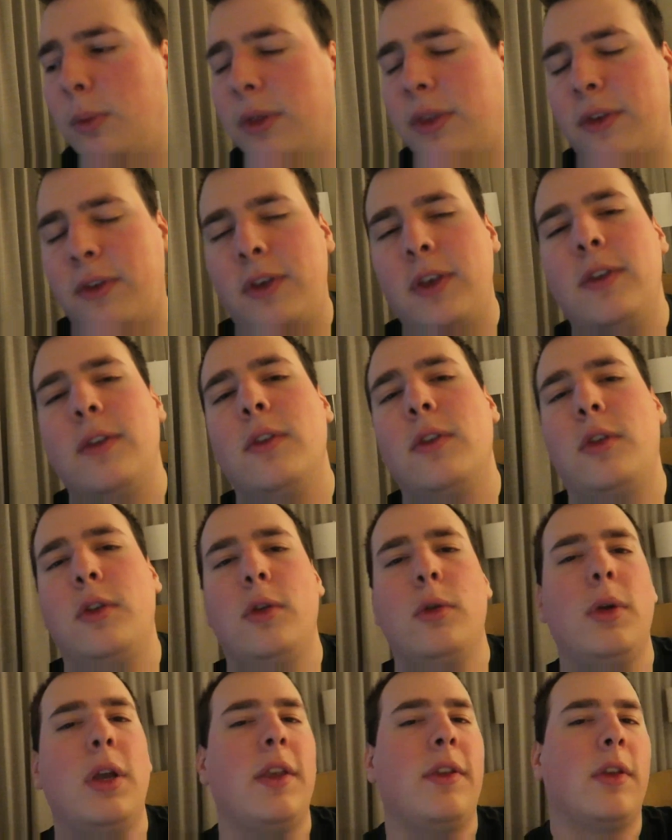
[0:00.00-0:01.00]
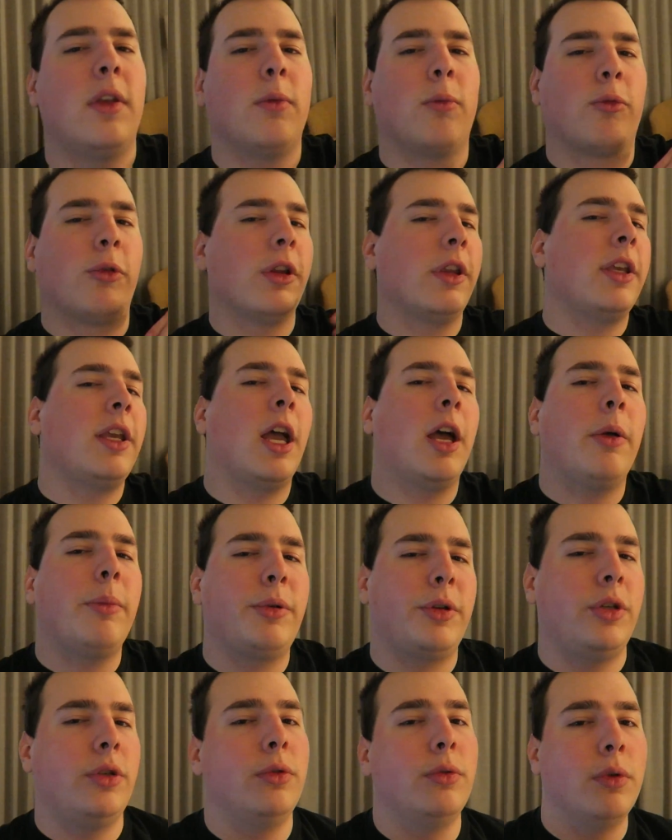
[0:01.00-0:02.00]
with season 2 is it really
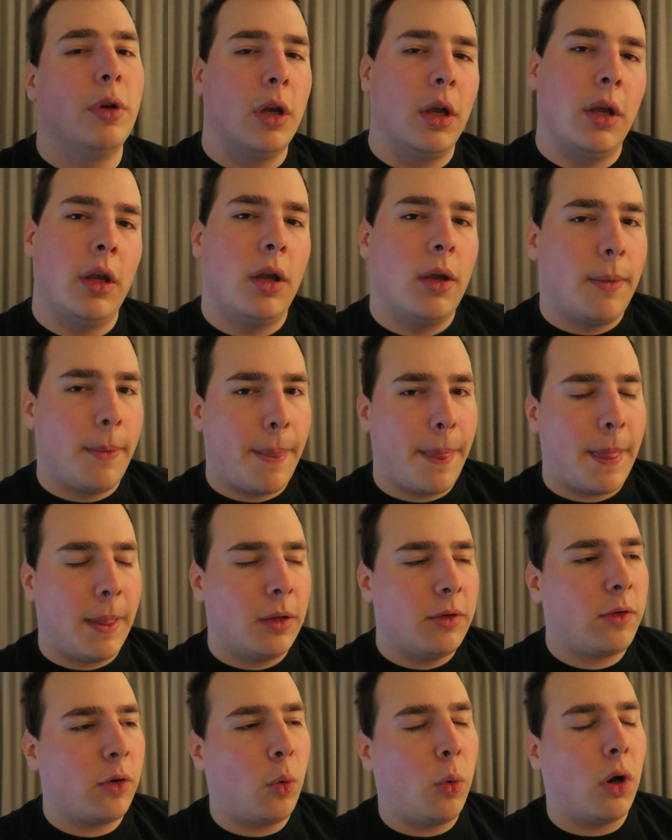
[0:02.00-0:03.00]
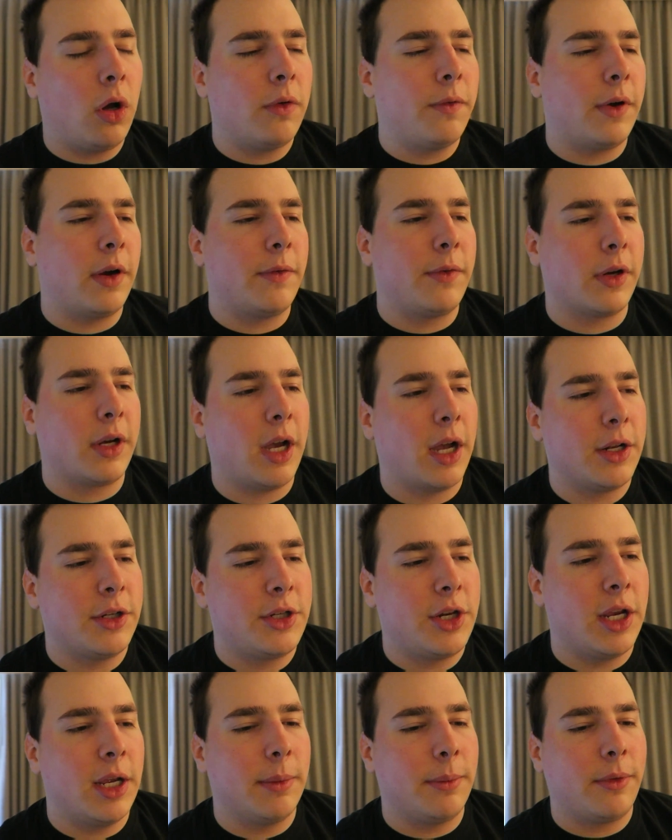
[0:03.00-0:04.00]
helps you to qualify for COD
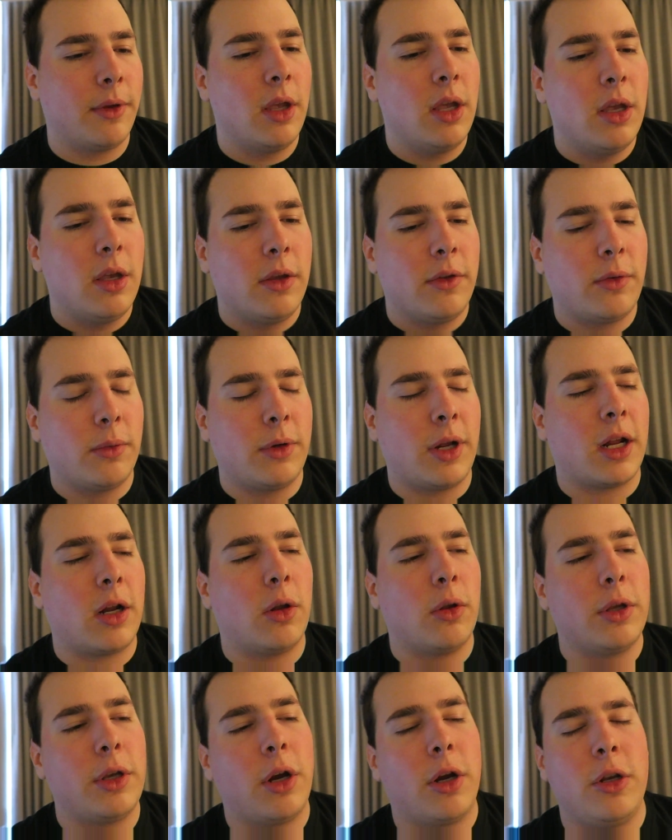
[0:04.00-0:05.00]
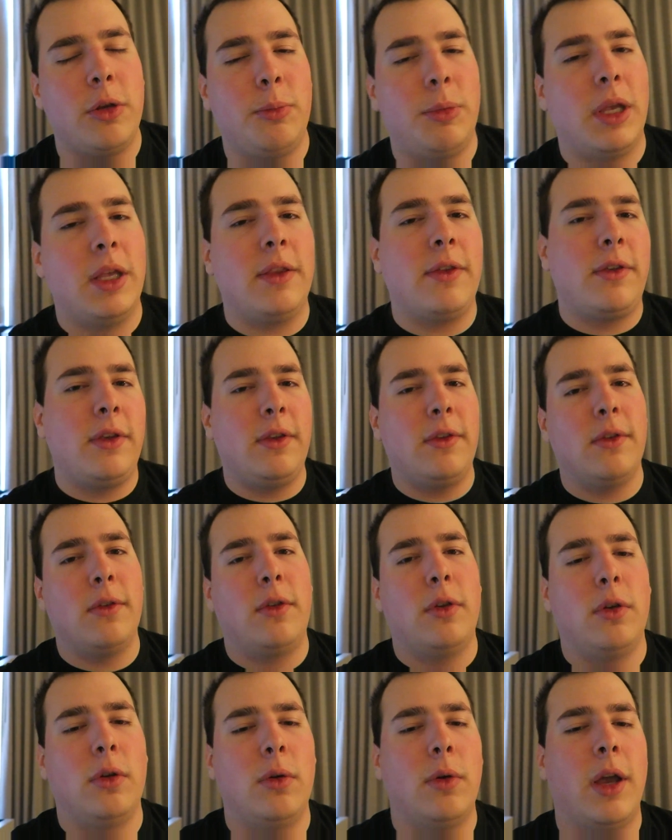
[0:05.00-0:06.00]
champs. So not only are you in season
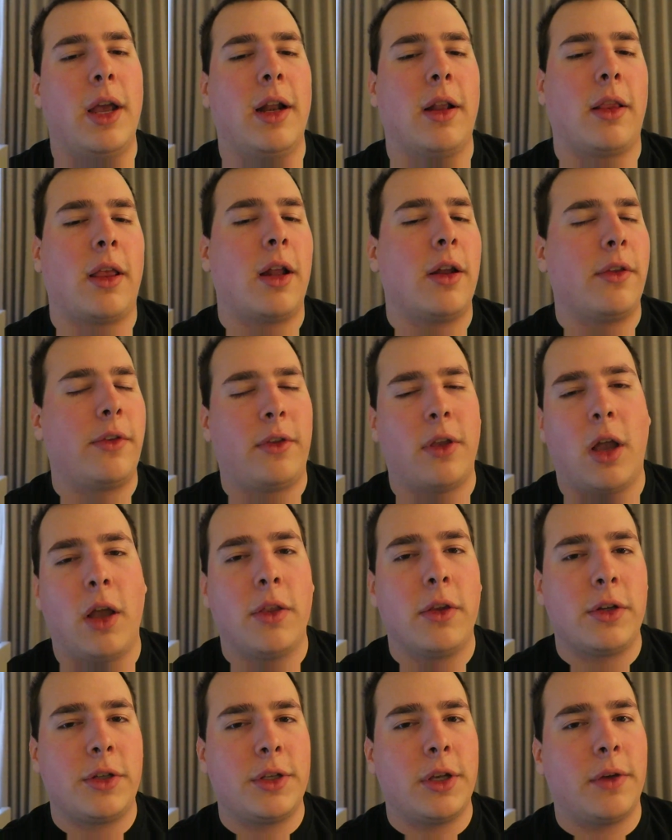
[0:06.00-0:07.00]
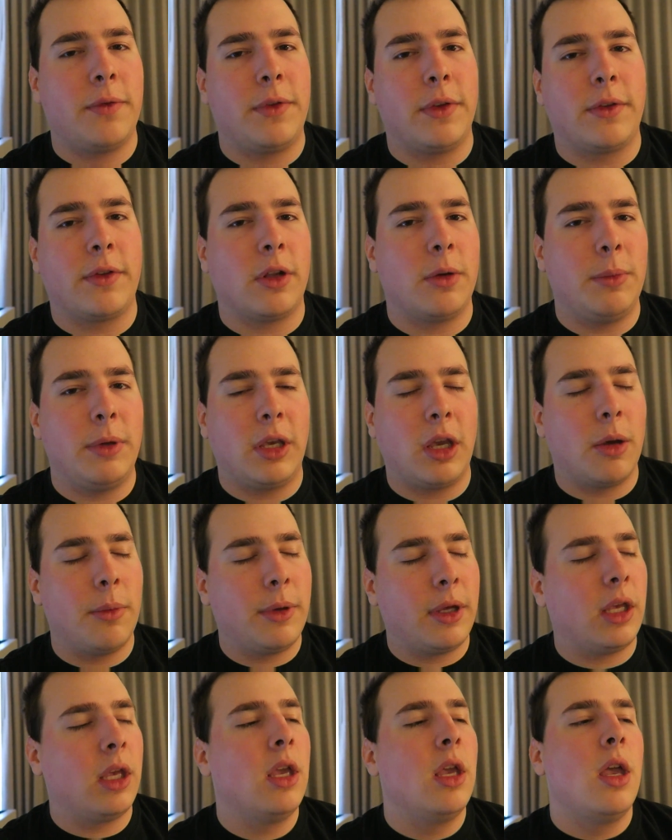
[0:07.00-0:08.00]
2 and a lot of other stuff that's going to be
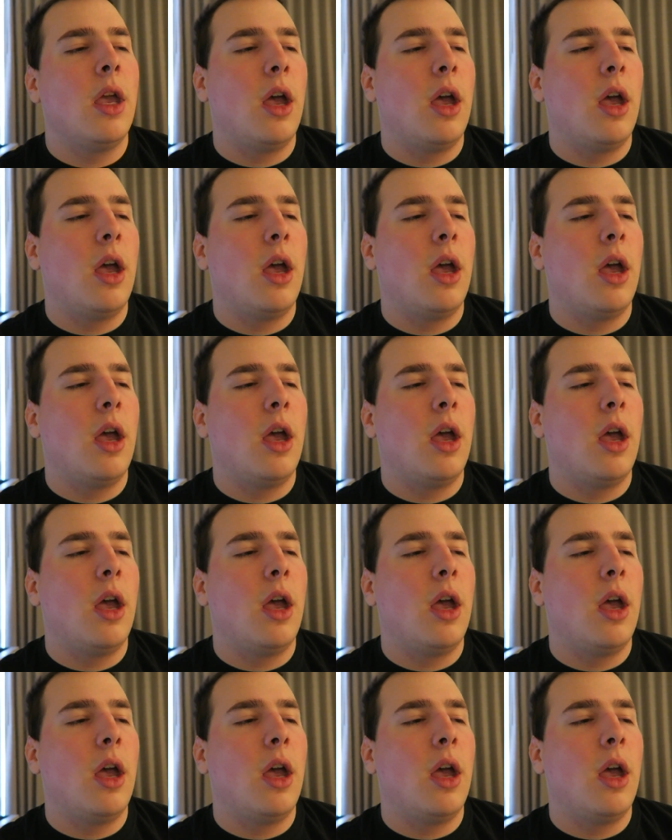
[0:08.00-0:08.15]
coming,